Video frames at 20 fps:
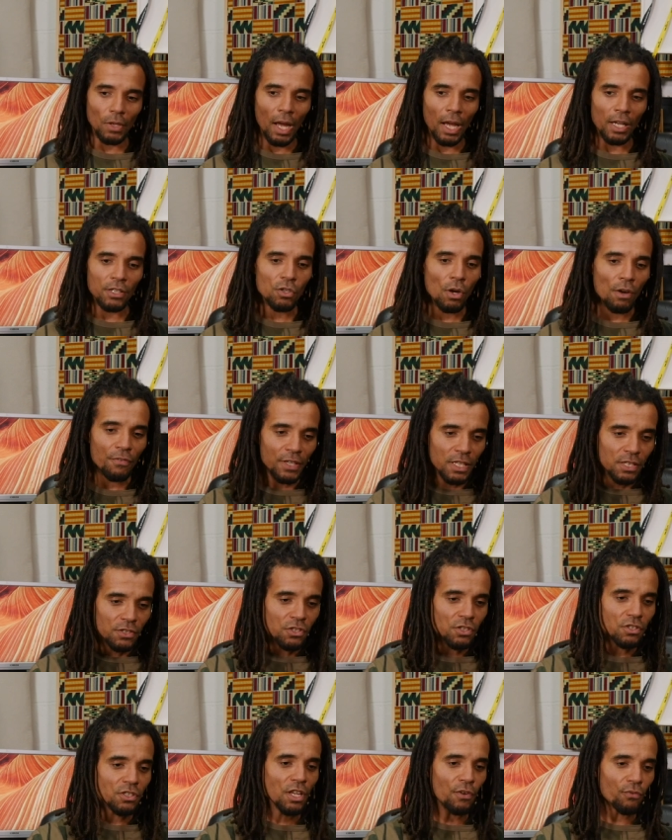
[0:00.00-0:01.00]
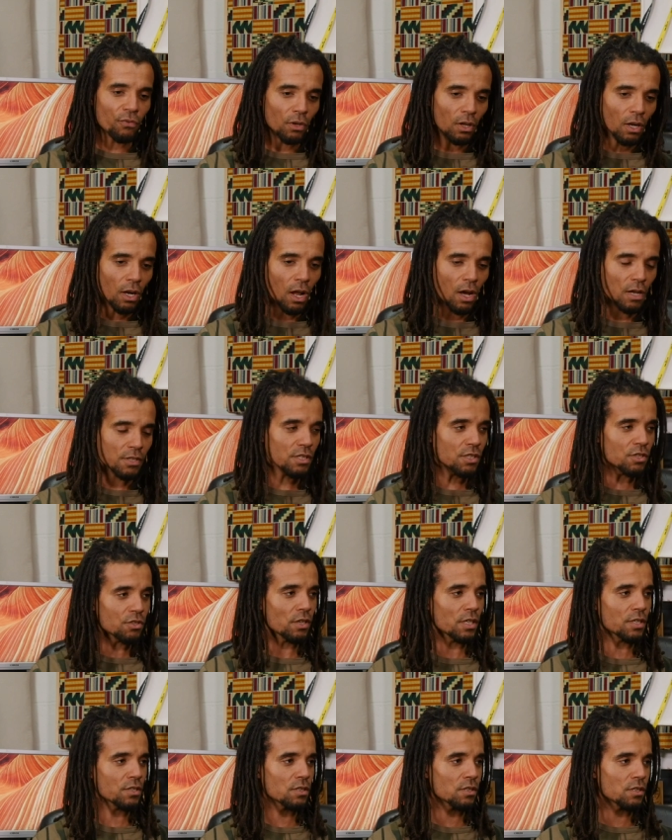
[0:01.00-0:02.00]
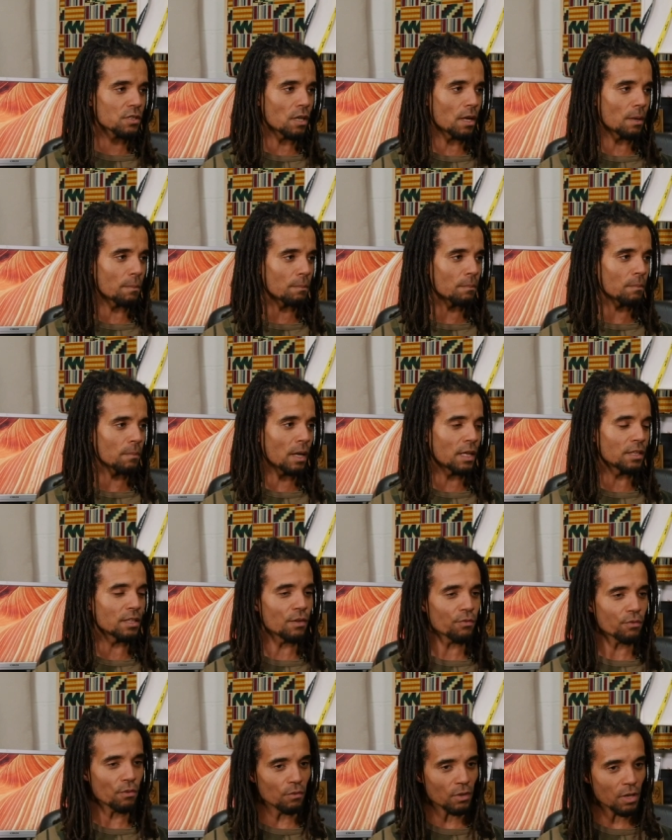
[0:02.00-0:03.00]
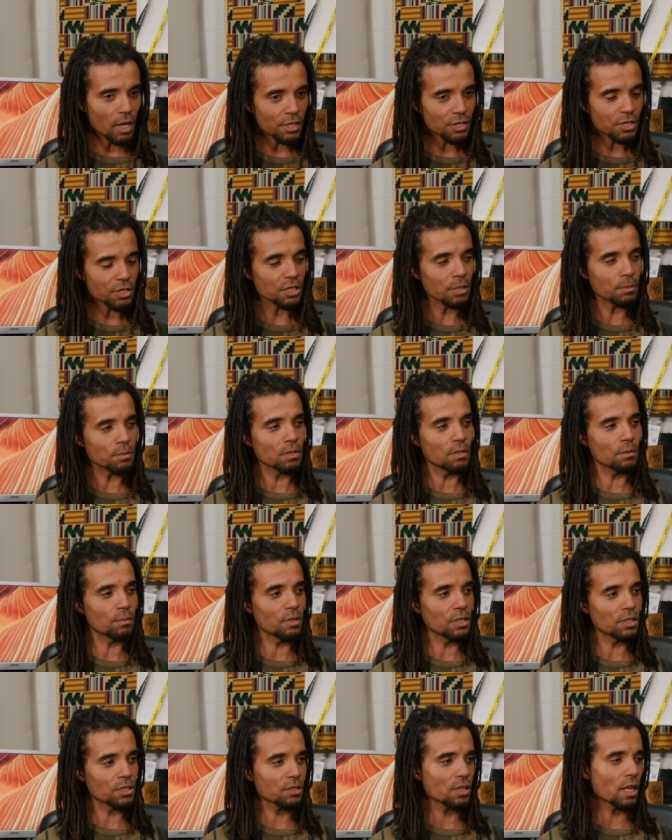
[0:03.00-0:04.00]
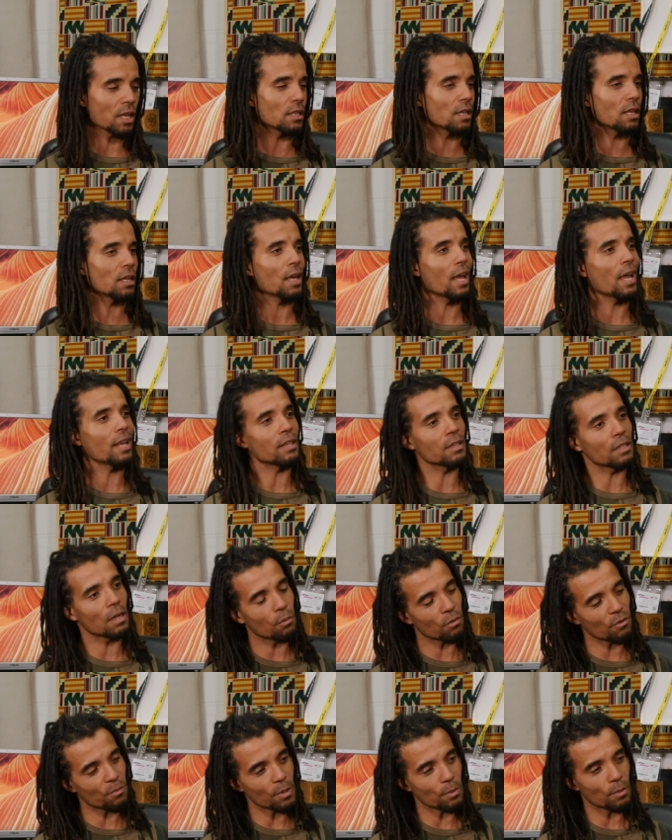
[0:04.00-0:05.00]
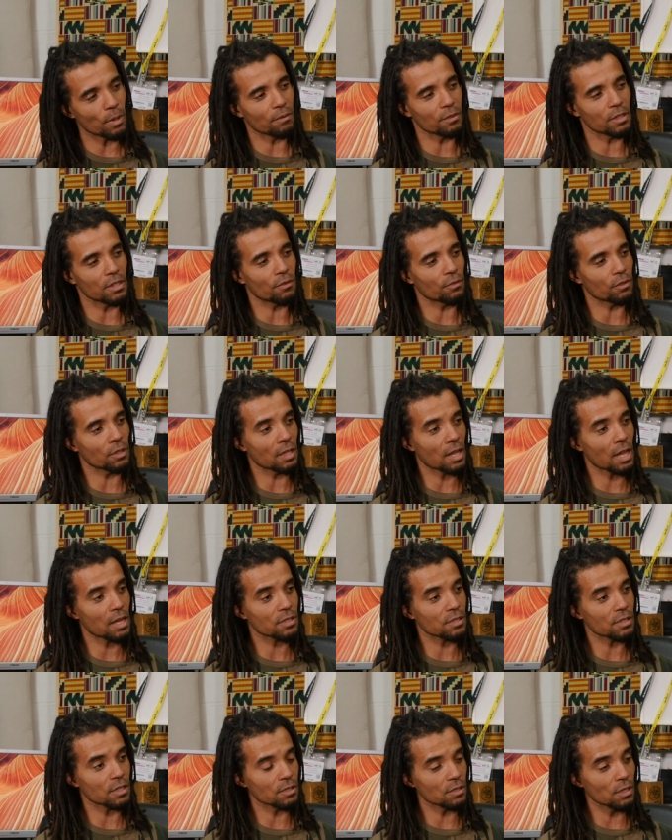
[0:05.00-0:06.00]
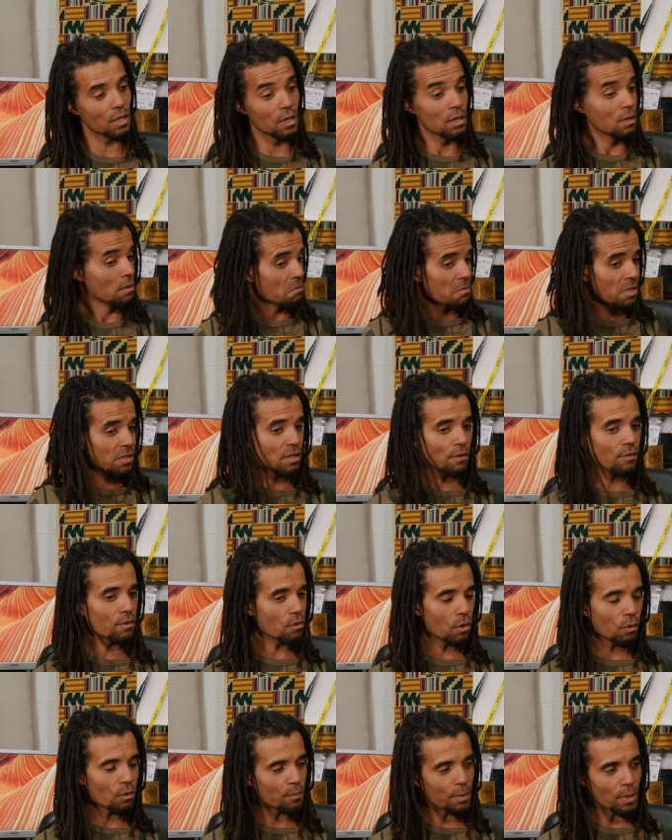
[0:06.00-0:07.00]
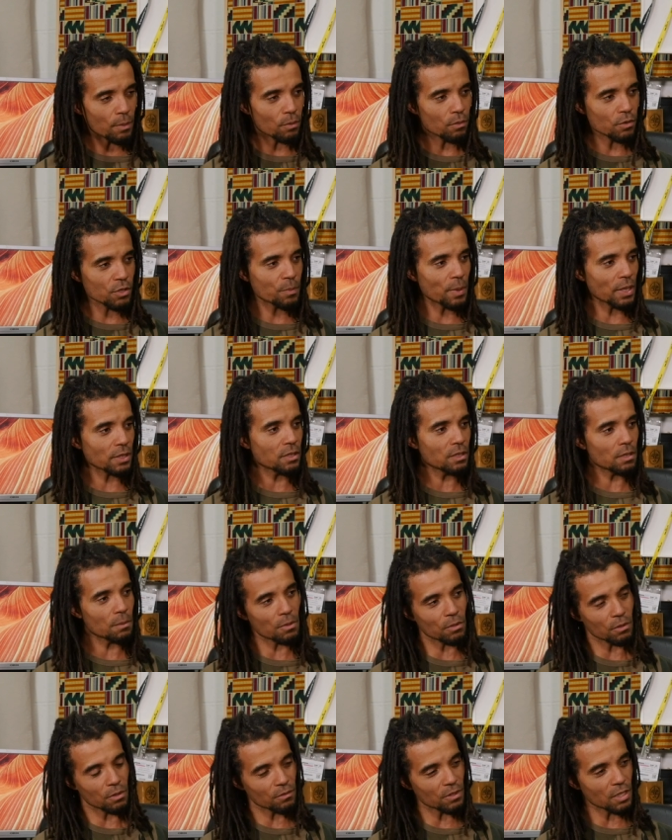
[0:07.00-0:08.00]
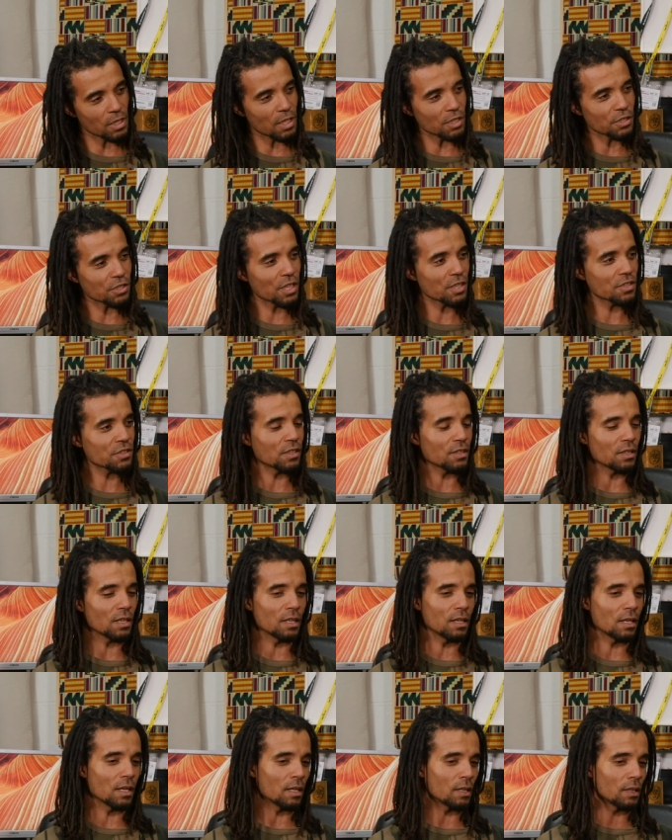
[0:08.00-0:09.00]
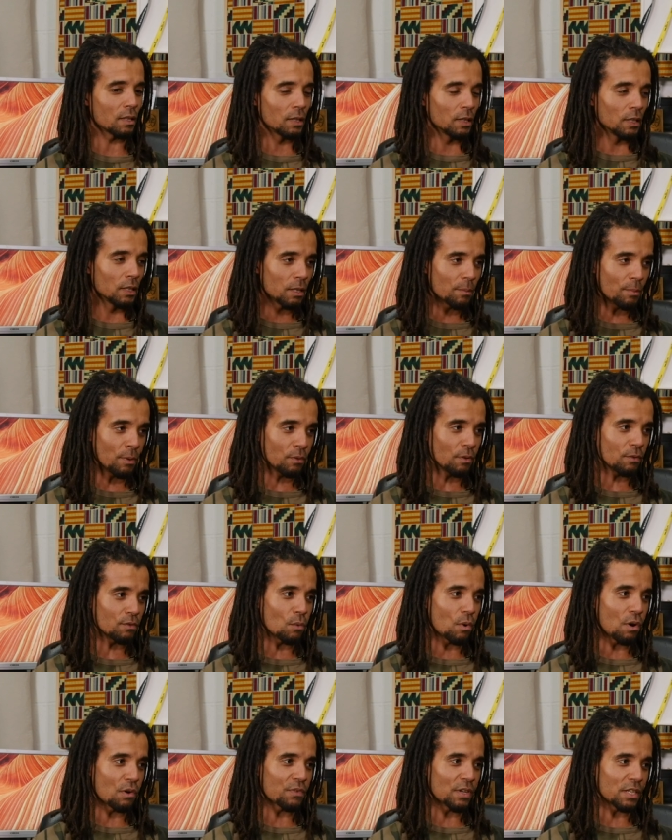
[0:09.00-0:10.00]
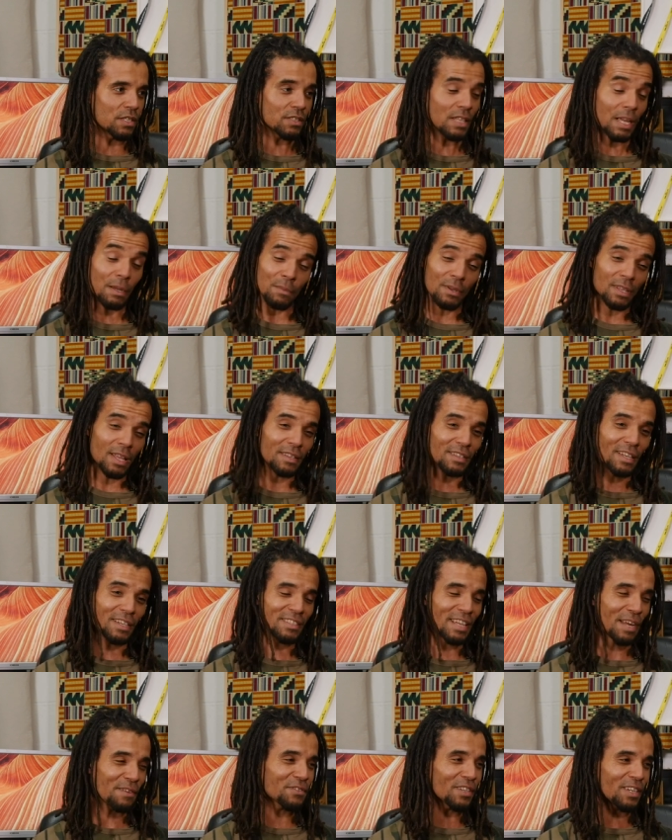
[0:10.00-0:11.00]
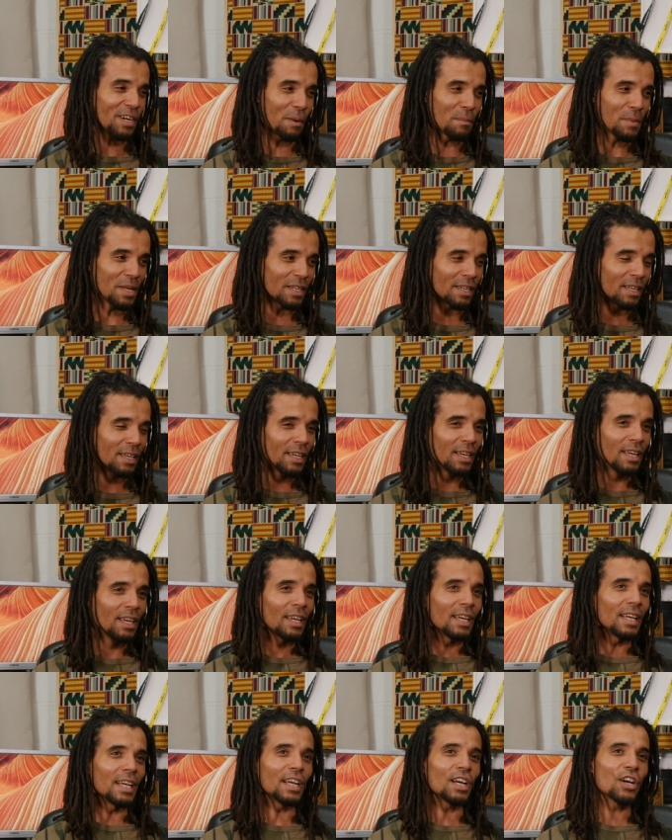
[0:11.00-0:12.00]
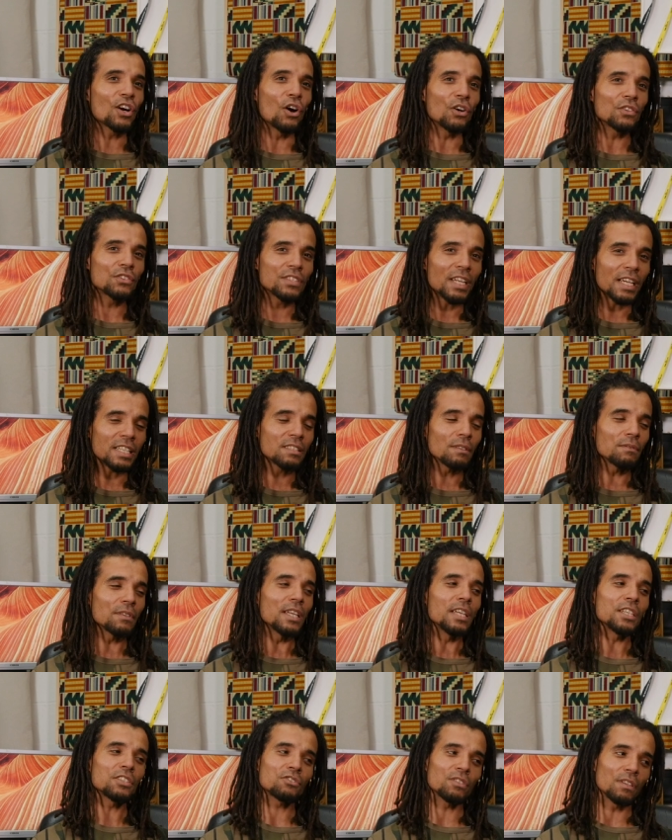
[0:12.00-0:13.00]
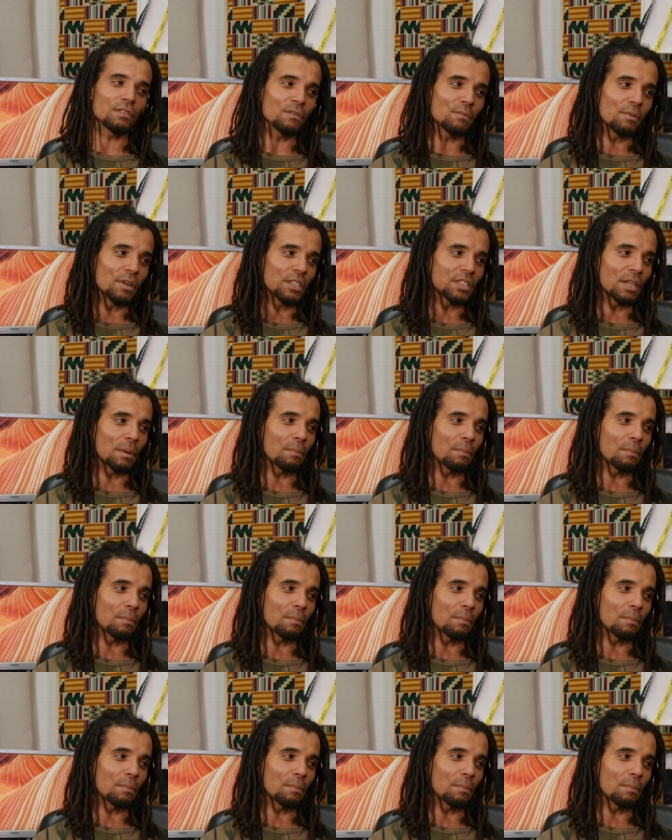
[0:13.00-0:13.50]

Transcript: and so I think it's just different class interests um, and different relationships to the British state that end up with people having different analyses. There's nothing wrong with people respecting the building of the NHS and, and, and the building of the welfare state, but that does have to come in in context of the history of the British